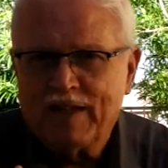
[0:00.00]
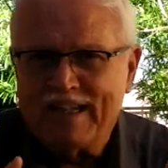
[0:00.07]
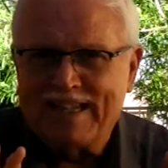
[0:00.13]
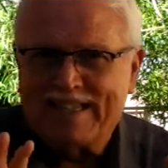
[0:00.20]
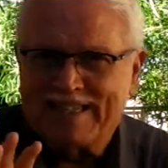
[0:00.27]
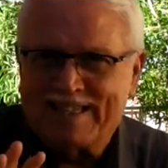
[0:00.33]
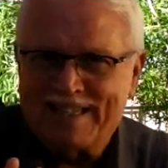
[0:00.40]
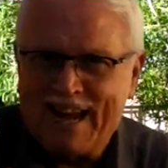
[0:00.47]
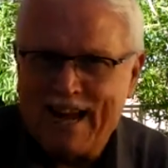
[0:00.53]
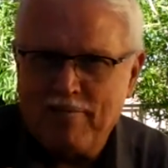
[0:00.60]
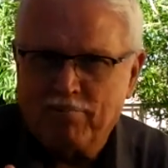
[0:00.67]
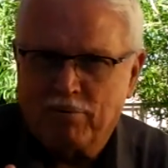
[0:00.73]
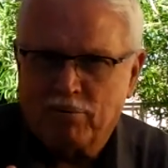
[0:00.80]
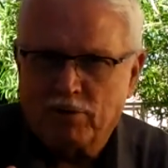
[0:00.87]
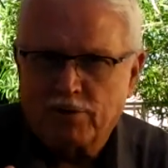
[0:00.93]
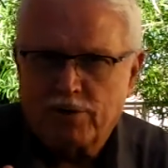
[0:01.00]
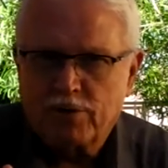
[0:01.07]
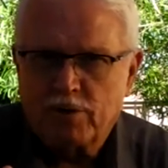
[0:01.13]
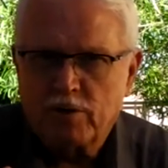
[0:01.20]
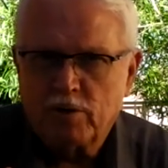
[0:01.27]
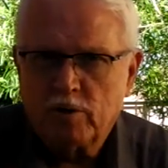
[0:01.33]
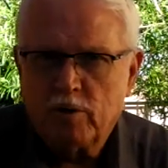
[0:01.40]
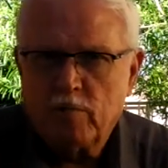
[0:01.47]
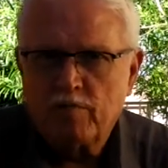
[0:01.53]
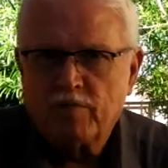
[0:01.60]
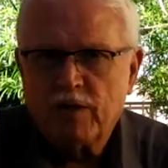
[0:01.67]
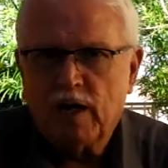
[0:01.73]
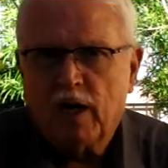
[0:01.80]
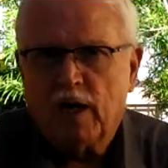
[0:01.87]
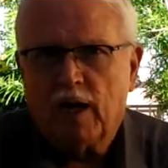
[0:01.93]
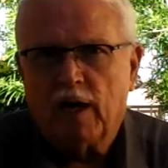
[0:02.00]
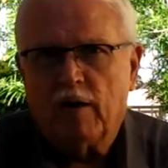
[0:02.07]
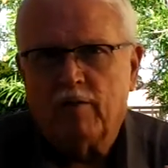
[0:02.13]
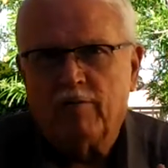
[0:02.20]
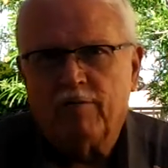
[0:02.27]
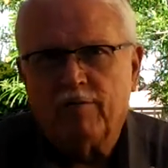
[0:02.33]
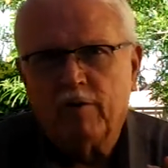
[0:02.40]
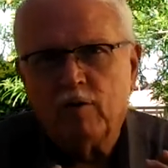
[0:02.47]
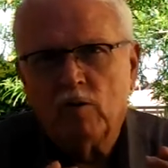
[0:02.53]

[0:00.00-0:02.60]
examples of